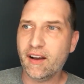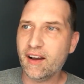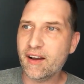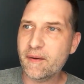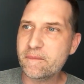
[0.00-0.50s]

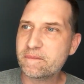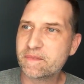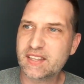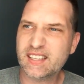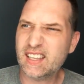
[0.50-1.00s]
Um,
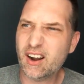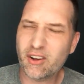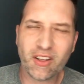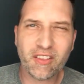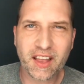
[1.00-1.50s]
you
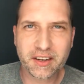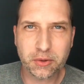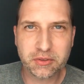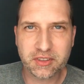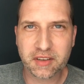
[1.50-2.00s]
know, a lot of
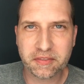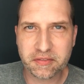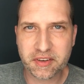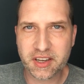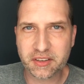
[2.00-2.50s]
cool stuff
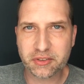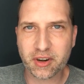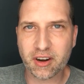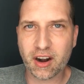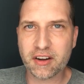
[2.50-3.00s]
if you're an
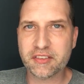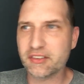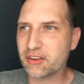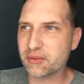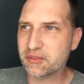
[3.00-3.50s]
Illustrator
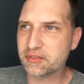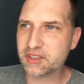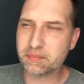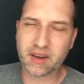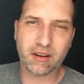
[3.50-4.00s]
artist in terms of
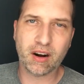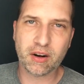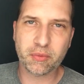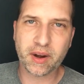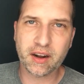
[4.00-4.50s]
just better
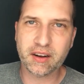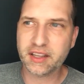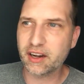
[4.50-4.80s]
hardware.